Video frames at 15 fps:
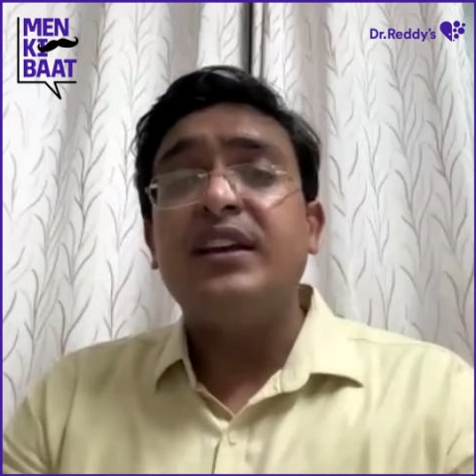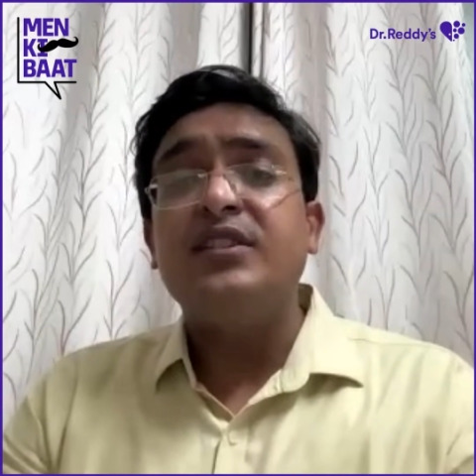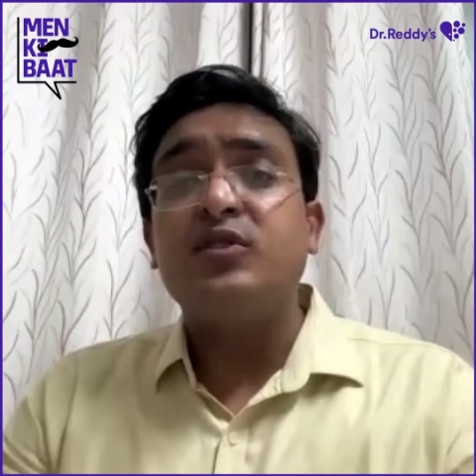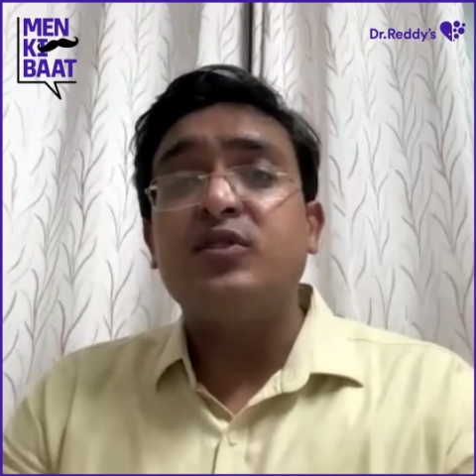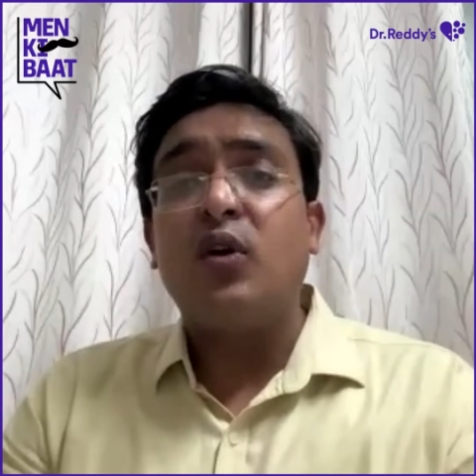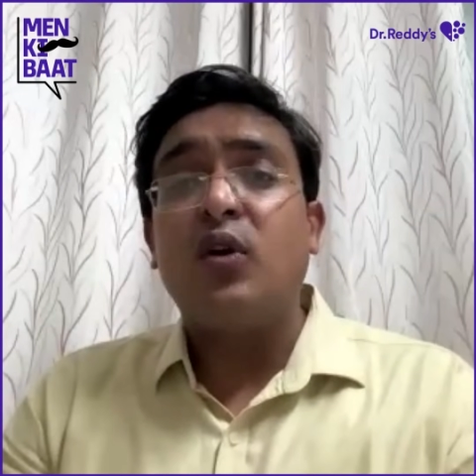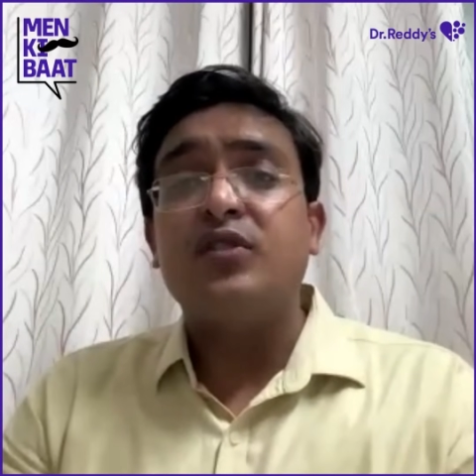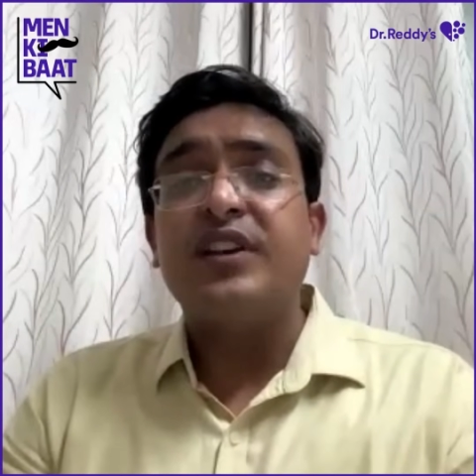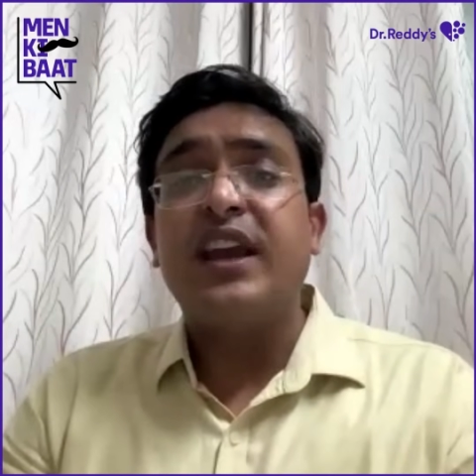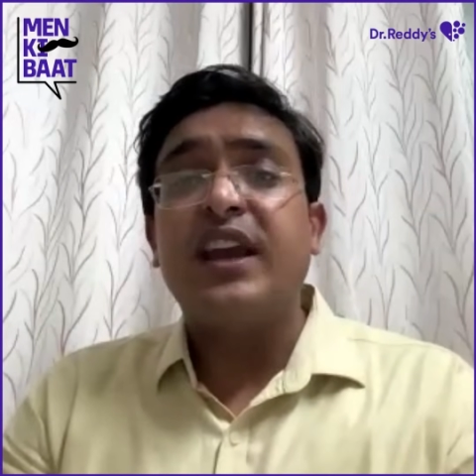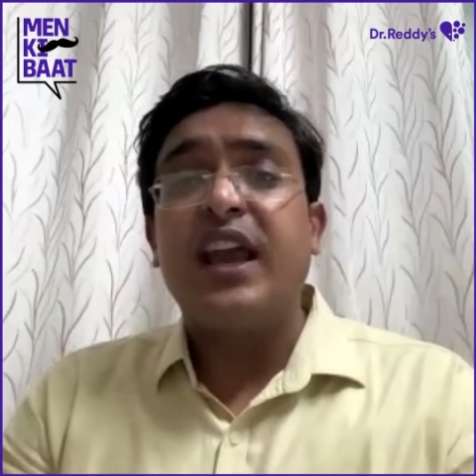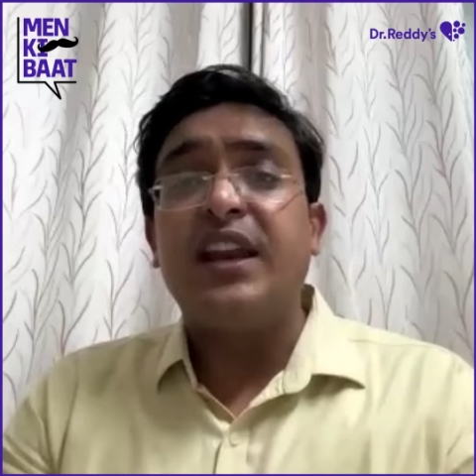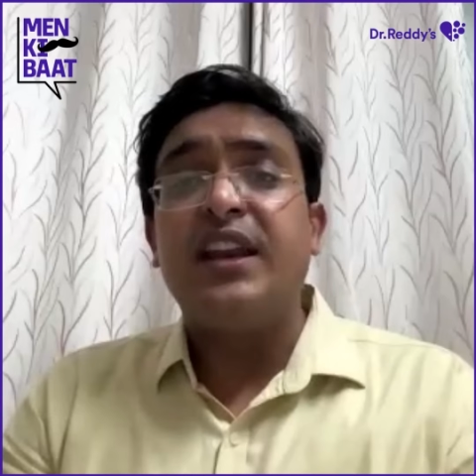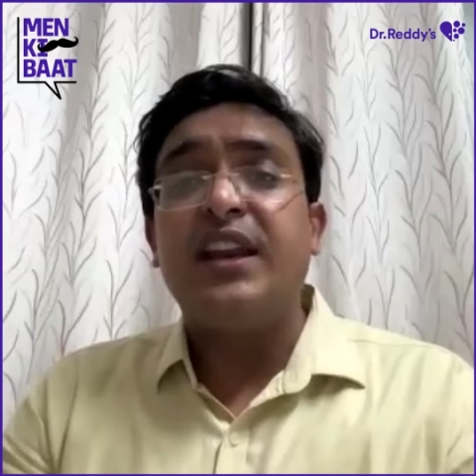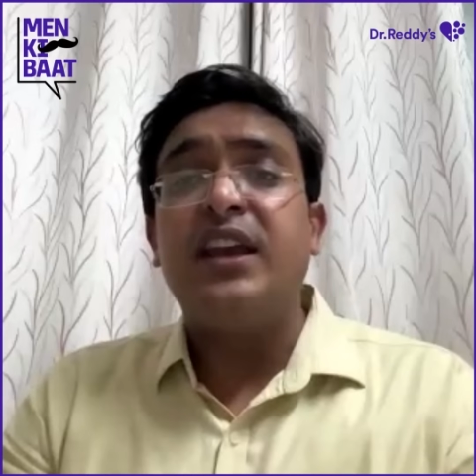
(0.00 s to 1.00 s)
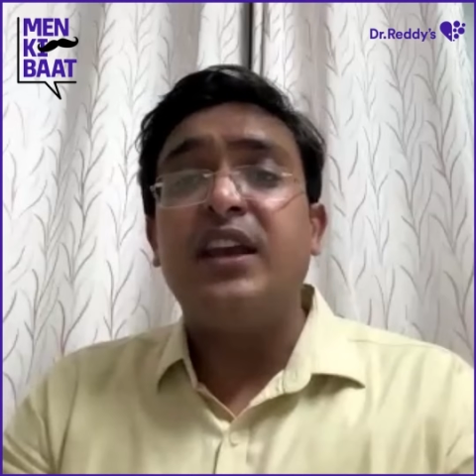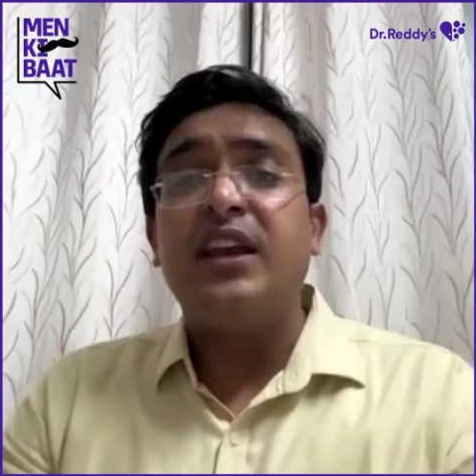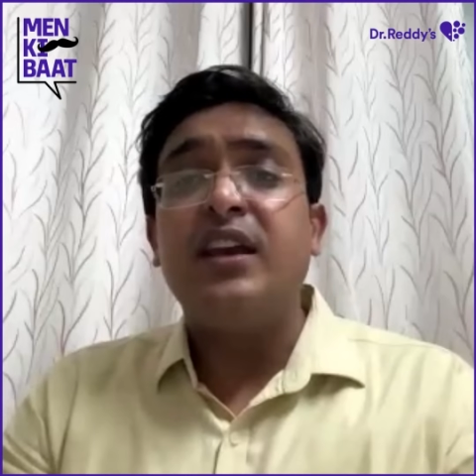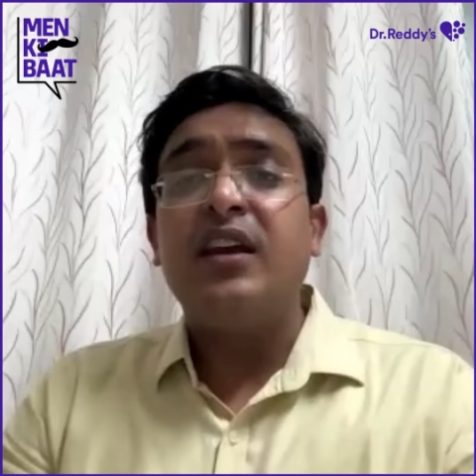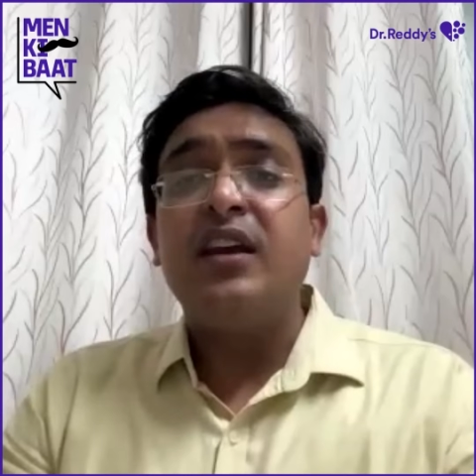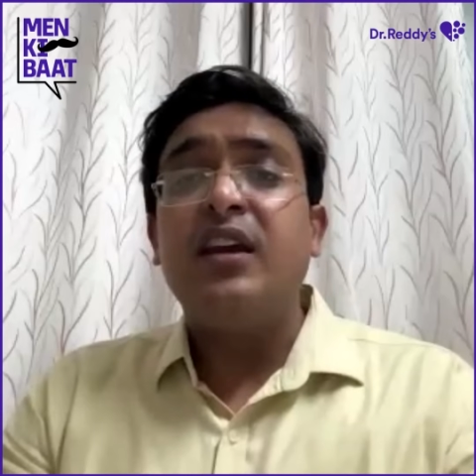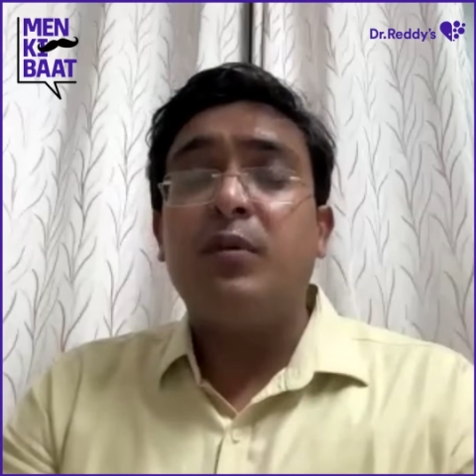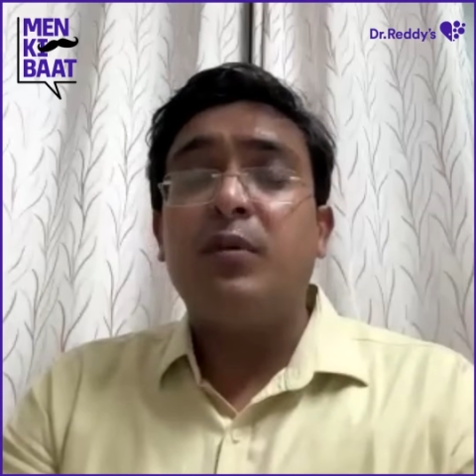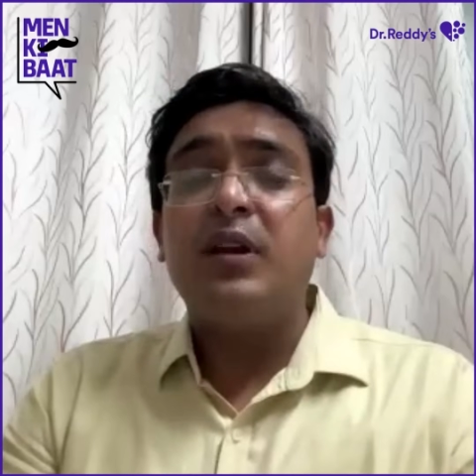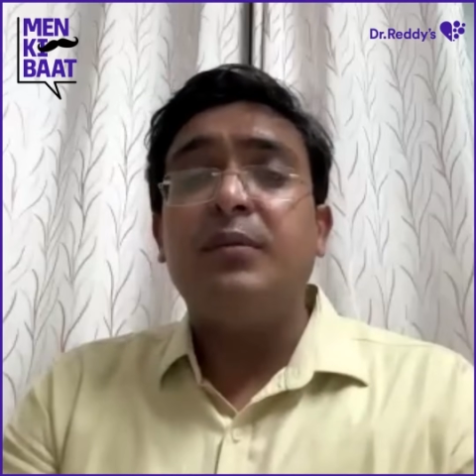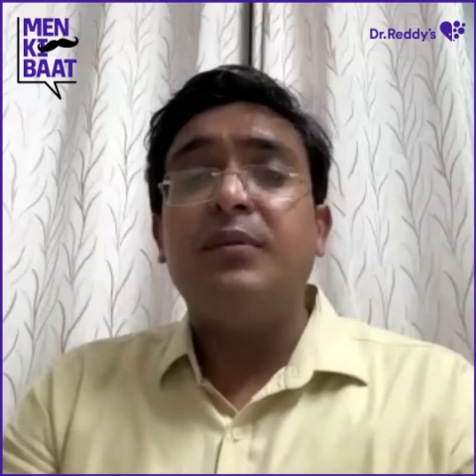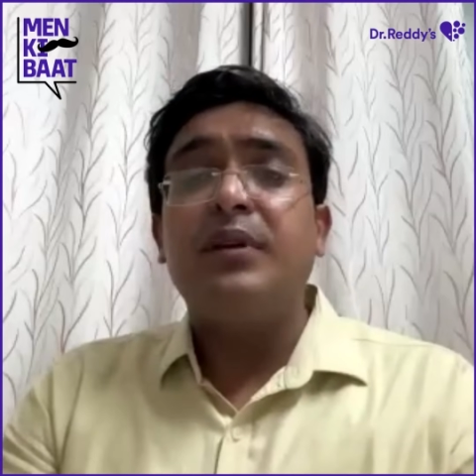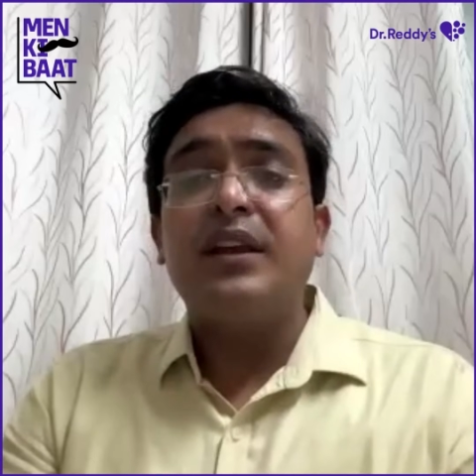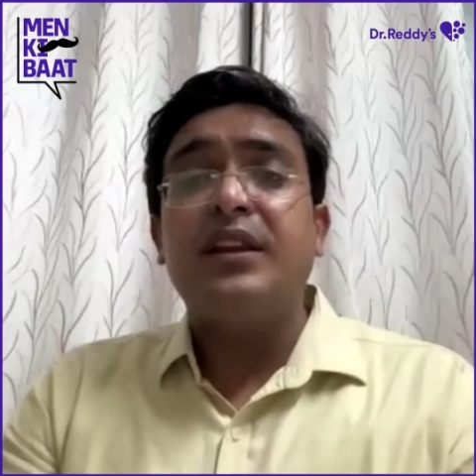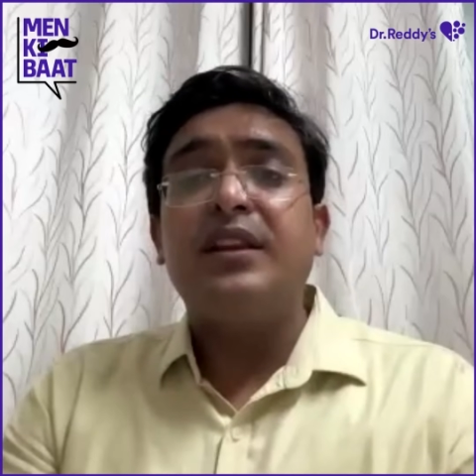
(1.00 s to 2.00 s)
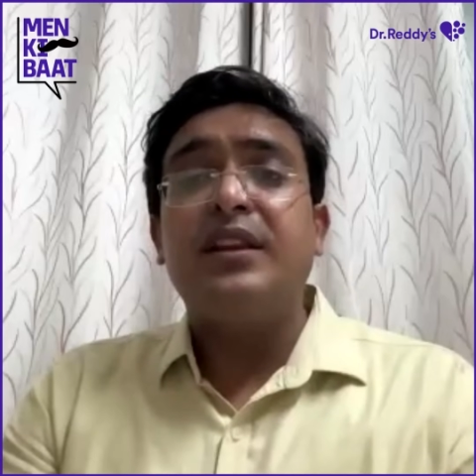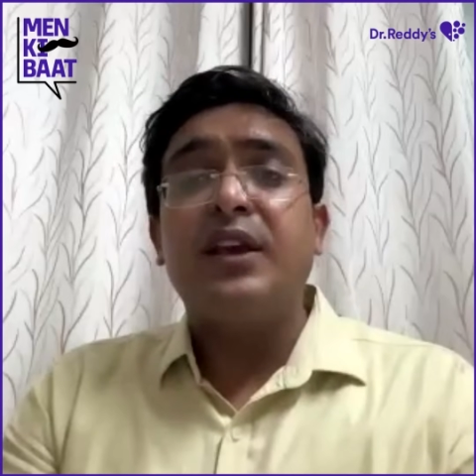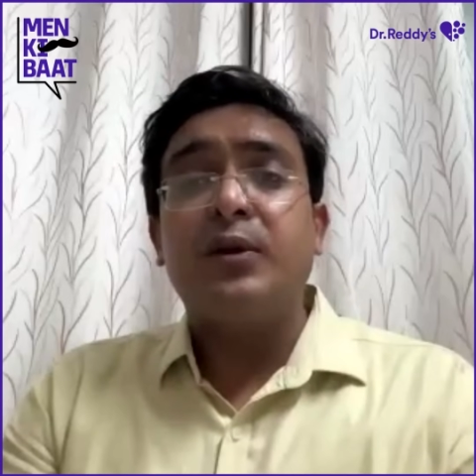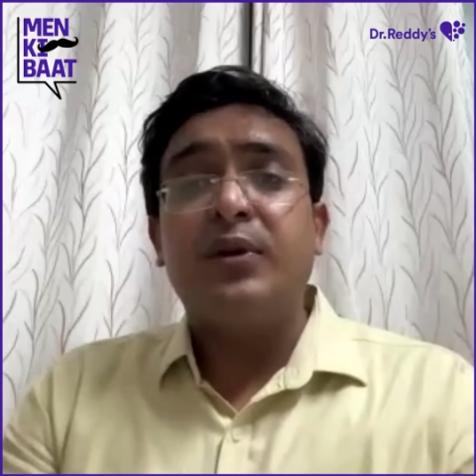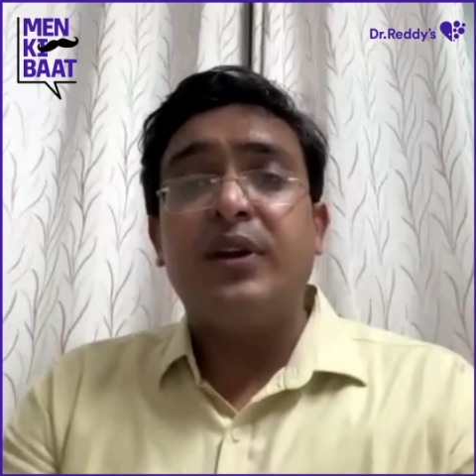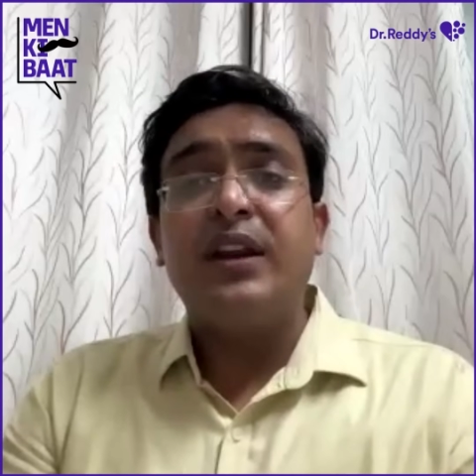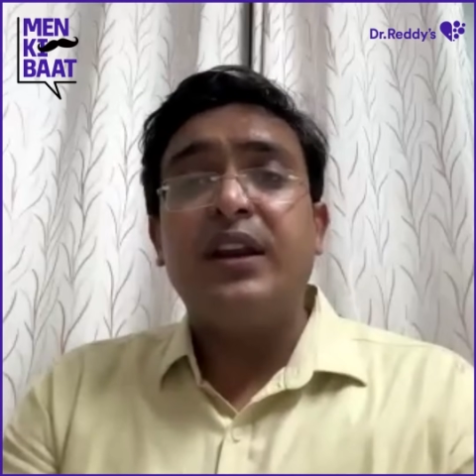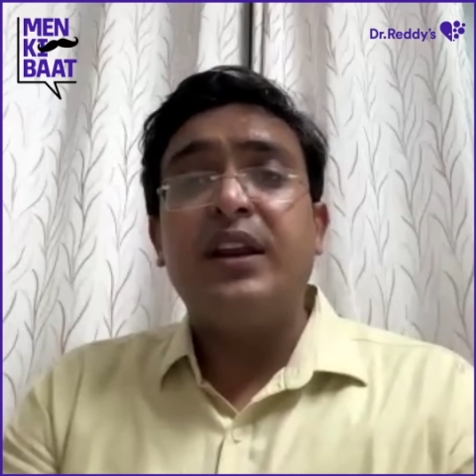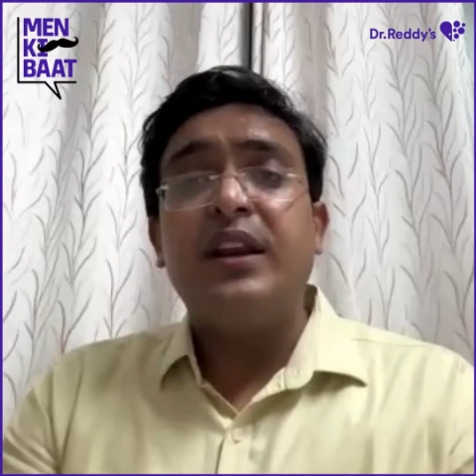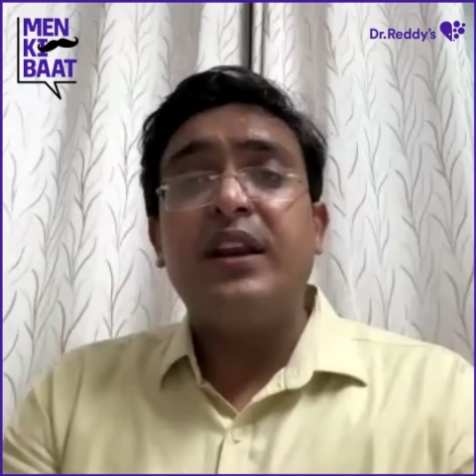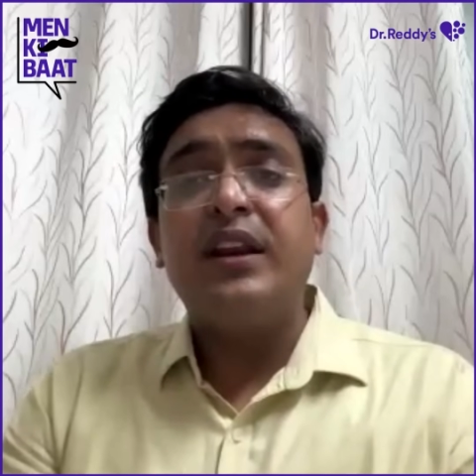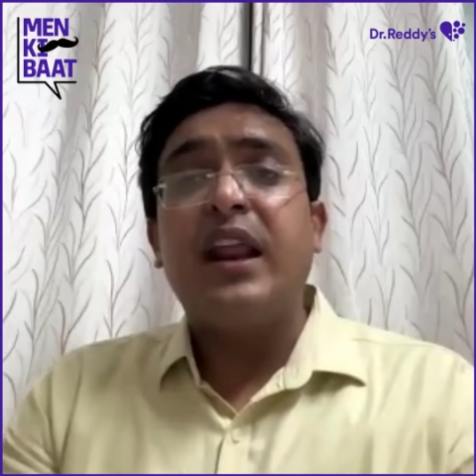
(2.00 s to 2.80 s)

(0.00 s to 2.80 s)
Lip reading: is causing any problem in the urine